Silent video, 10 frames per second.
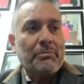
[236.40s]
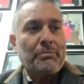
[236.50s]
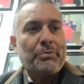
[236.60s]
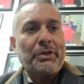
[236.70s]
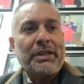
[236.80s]

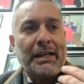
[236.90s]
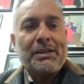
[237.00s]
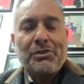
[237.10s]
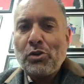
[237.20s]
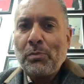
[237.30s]

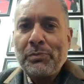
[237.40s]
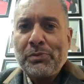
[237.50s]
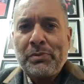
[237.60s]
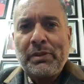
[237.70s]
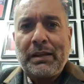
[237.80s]
pre-assumed
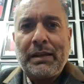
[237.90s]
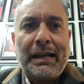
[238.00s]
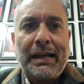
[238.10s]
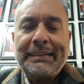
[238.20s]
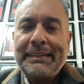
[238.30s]

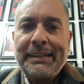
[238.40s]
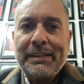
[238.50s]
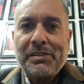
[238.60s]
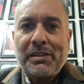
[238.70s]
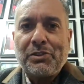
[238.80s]

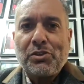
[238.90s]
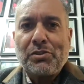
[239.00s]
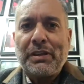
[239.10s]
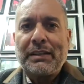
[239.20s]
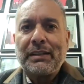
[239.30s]
ideas. I just
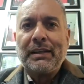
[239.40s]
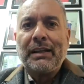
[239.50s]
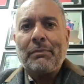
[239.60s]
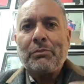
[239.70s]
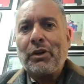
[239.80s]
think
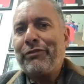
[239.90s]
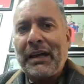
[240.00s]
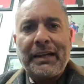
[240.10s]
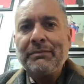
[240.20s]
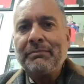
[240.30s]
I'm going to
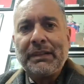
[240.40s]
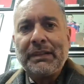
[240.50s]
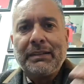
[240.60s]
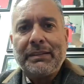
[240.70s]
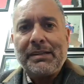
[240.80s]
find
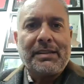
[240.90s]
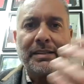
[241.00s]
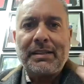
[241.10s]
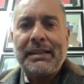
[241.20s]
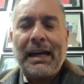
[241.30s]
this,
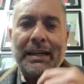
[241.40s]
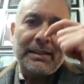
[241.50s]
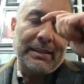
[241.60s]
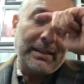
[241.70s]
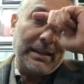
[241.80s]
and that,
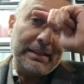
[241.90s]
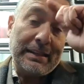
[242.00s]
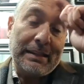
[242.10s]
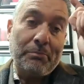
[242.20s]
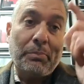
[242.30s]

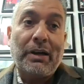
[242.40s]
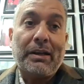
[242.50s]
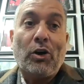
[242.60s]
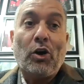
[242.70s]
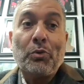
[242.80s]
but
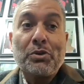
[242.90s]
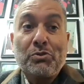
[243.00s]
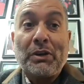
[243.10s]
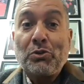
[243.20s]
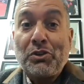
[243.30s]
always
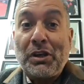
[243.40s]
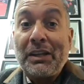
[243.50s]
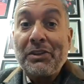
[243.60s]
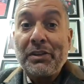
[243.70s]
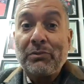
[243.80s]
trying to
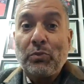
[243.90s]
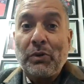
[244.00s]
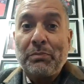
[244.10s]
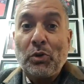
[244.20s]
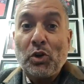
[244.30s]
challenge in what
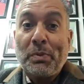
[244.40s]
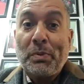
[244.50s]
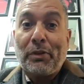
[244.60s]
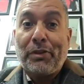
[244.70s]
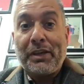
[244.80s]
most
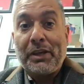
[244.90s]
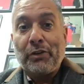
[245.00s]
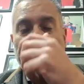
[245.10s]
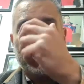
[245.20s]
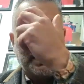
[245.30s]
people think of
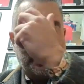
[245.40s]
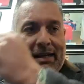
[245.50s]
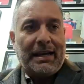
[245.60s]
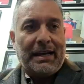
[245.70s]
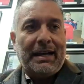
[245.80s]
it.
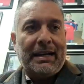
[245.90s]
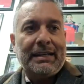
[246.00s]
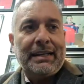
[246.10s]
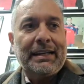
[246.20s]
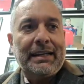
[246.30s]
And
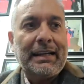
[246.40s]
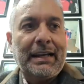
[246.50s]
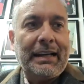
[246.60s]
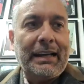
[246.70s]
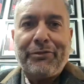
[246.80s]

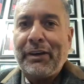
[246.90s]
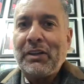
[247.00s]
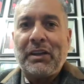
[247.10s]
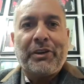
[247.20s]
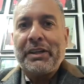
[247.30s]
I found
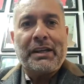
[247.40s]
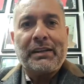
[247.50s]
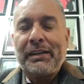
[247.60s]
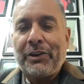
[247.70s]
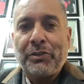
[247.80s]
that very
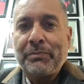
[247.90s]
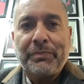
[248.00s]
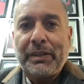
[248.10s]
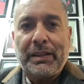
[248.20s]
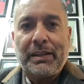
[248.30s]
earlier on.
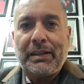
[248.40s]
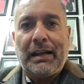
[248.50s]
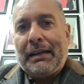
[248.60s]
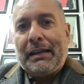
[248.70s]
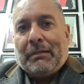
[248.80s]
I